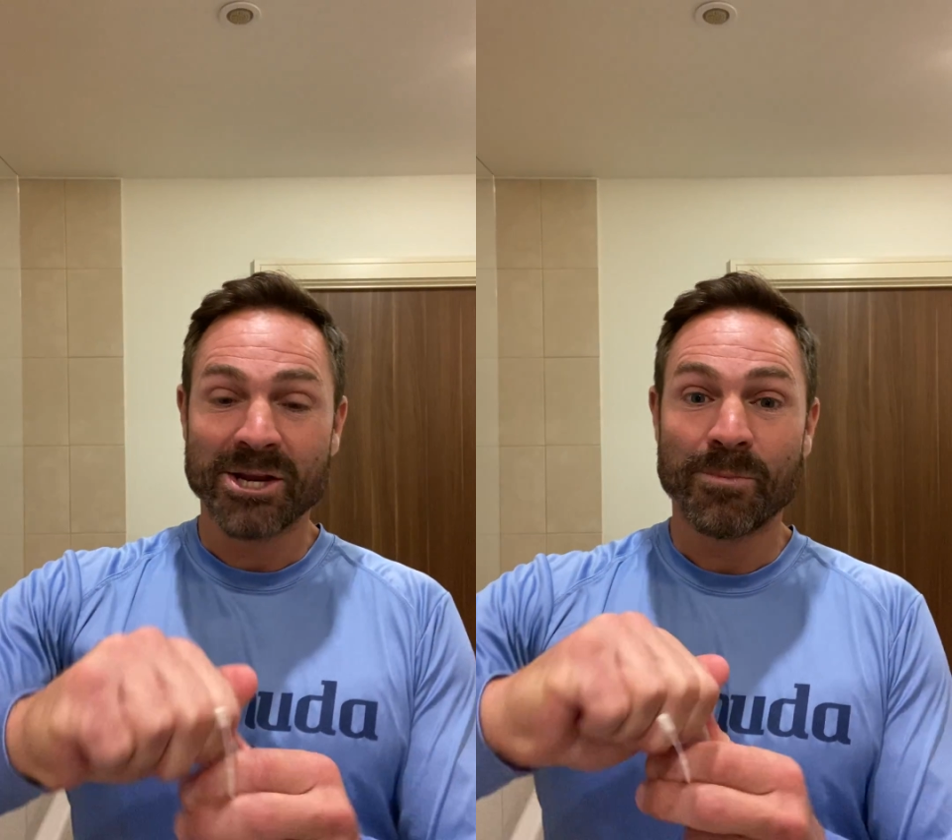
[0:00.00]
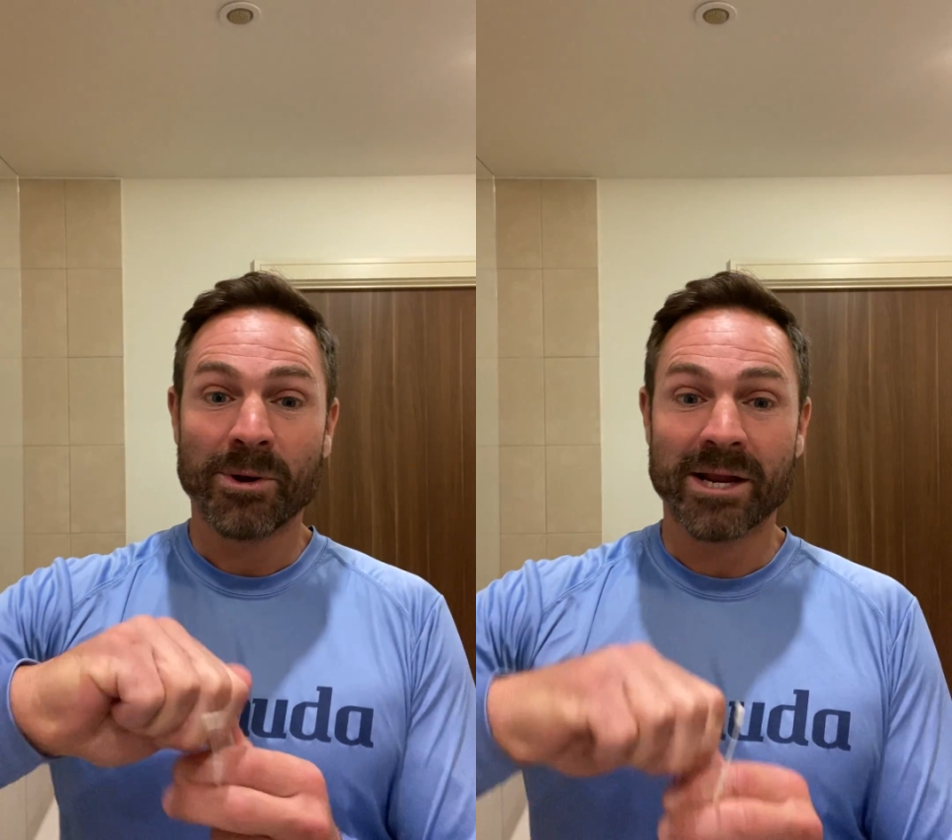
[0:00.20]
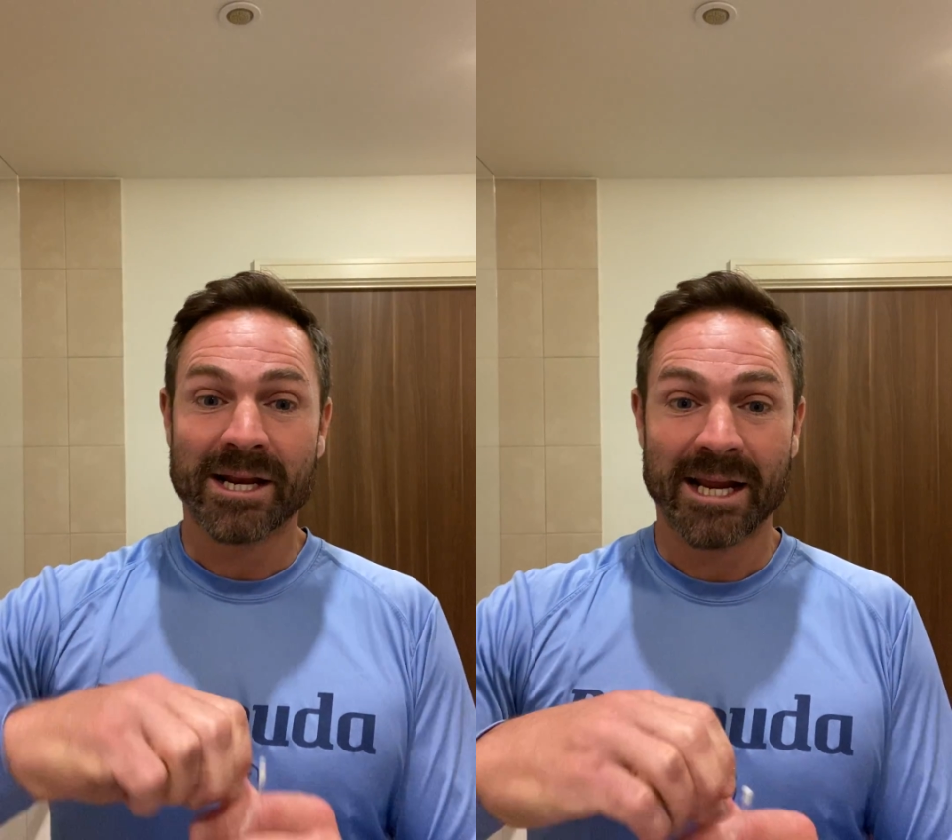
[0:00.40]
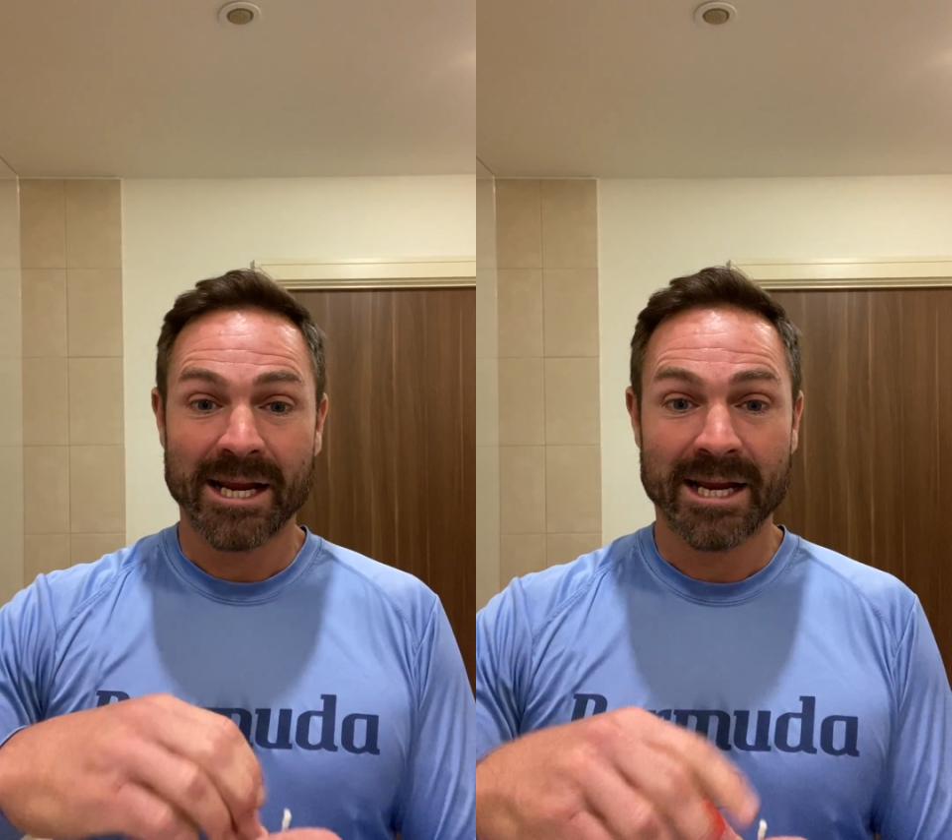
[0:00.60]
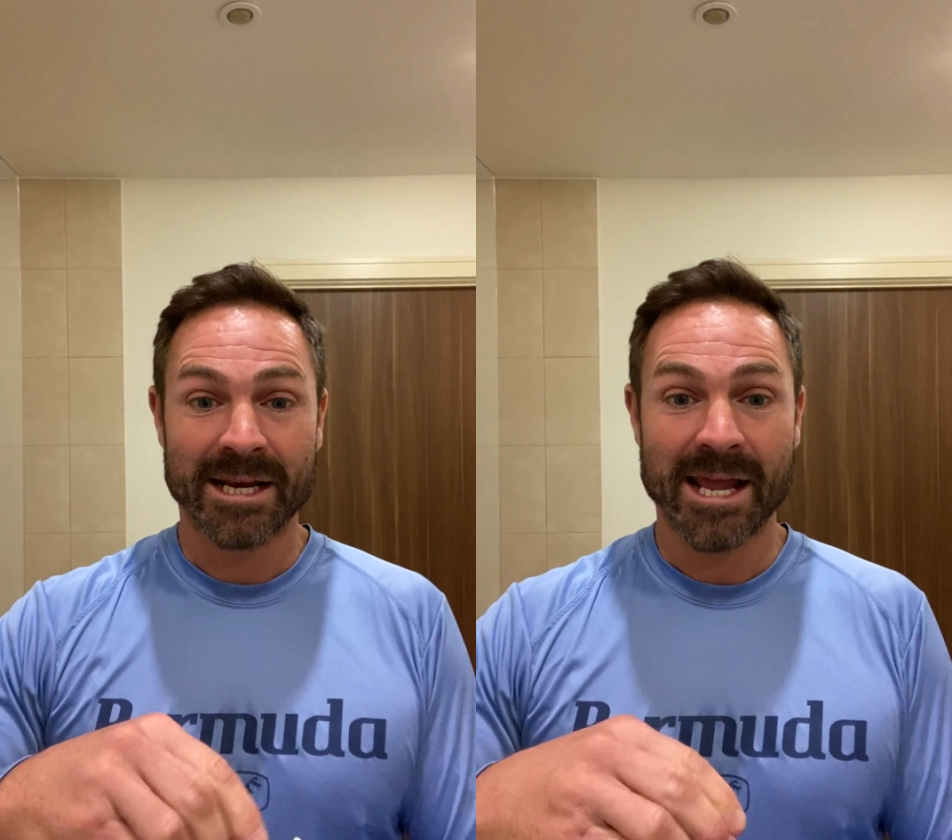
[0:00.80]
you put it
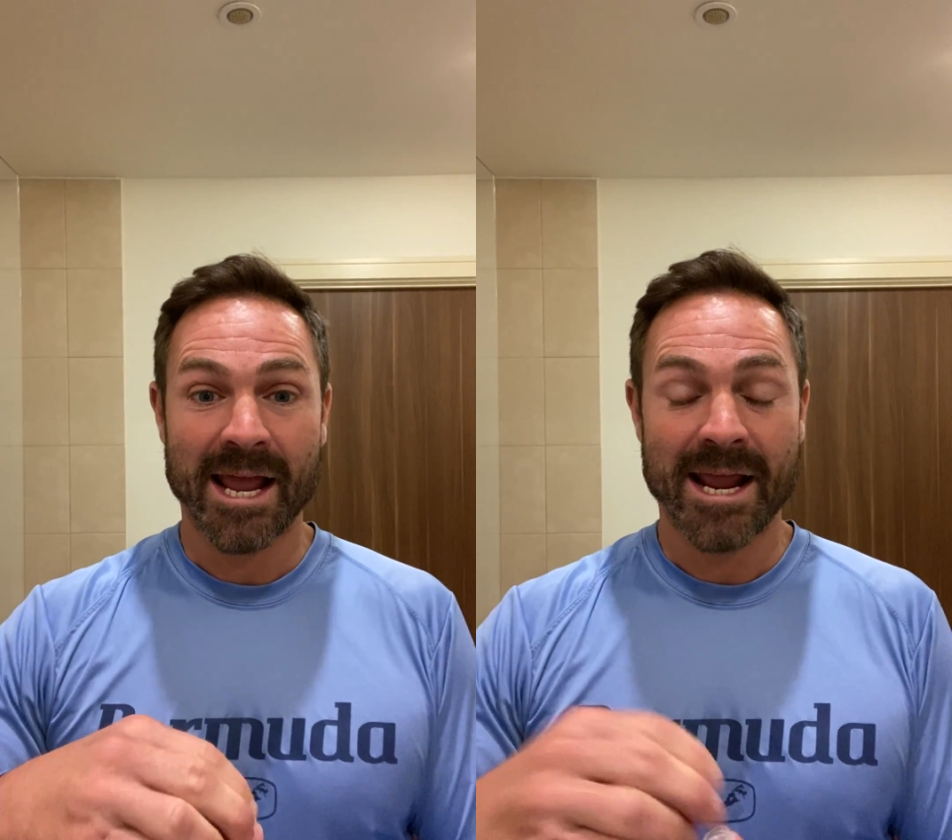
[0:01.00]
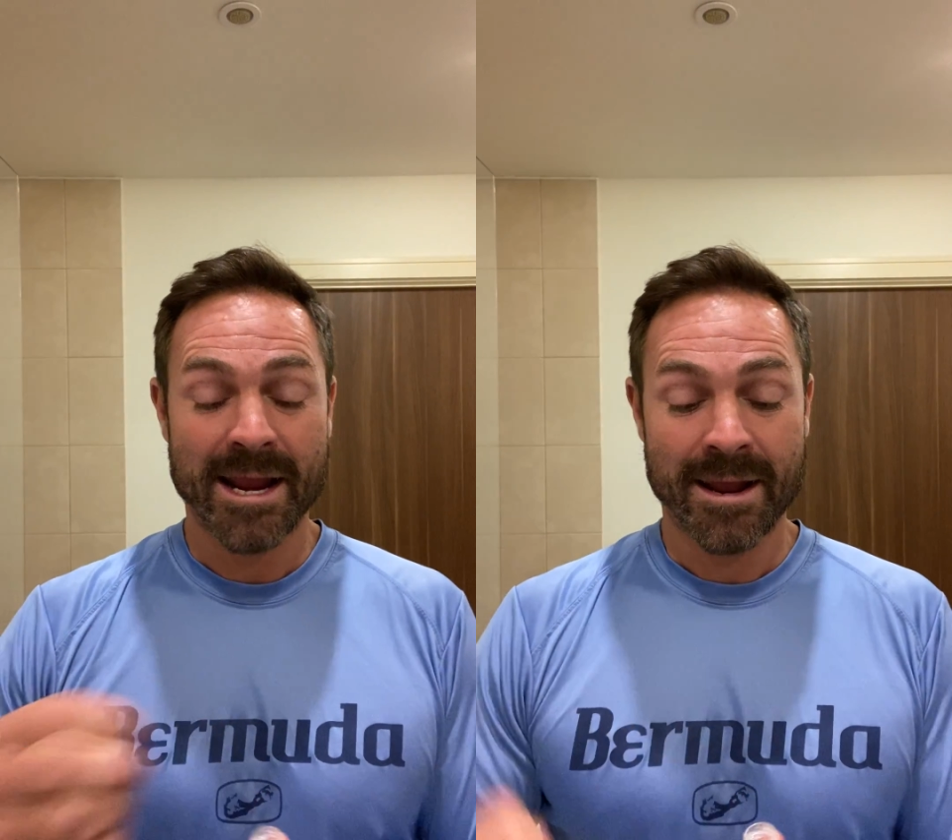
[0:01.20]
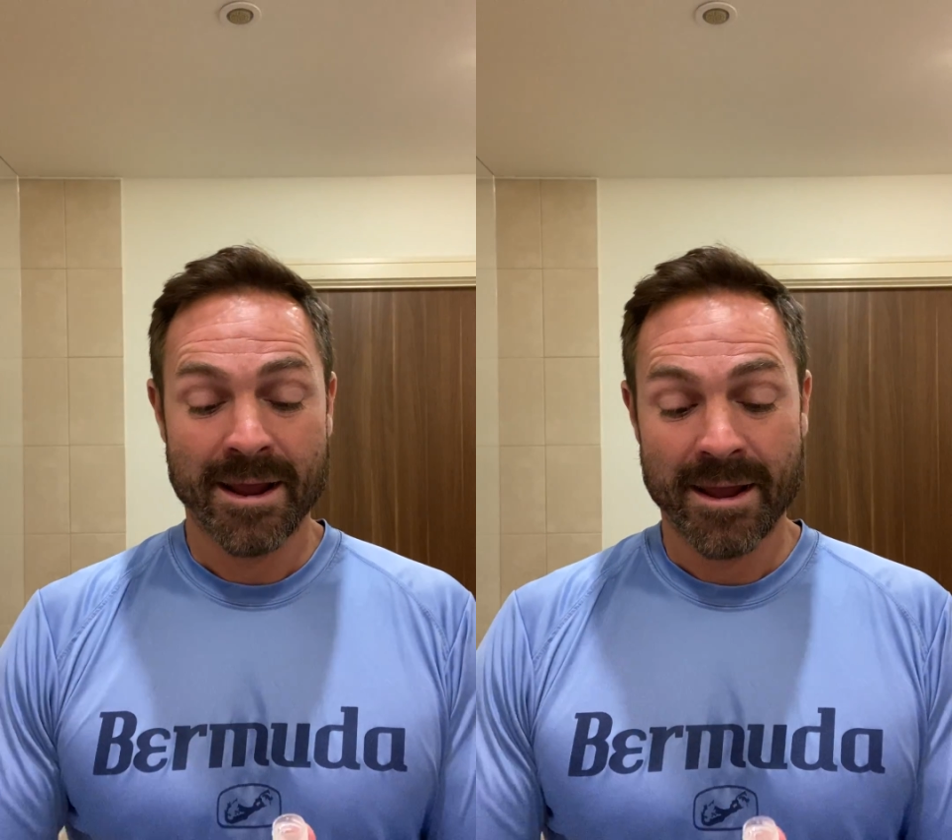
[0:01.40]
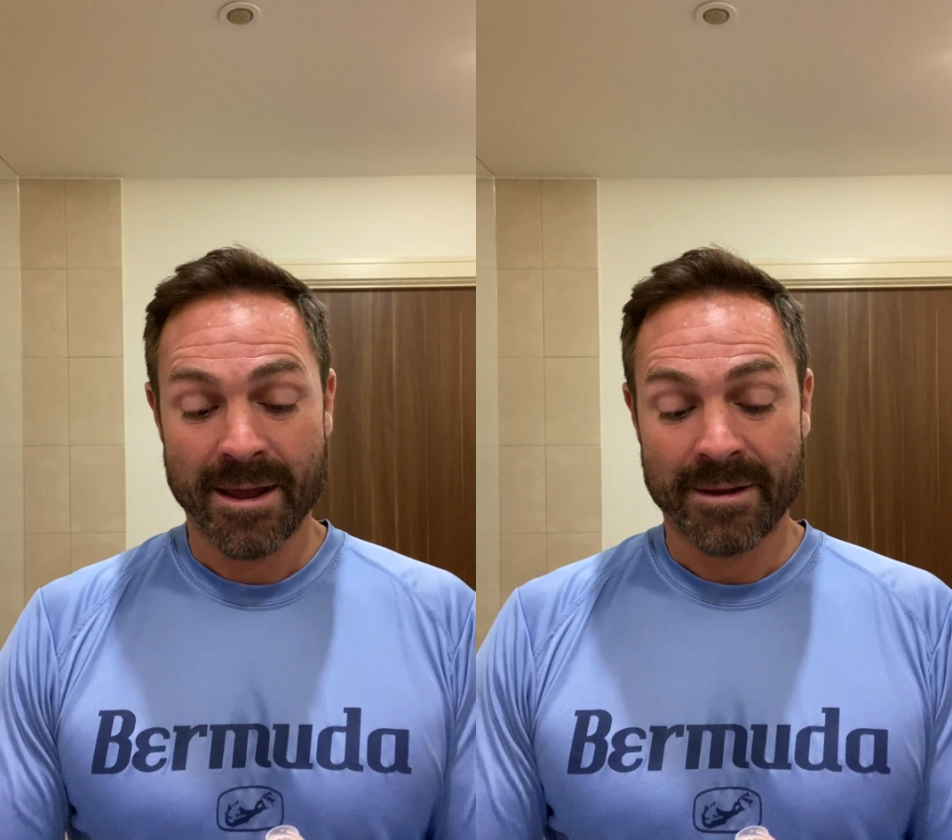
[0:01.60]
in a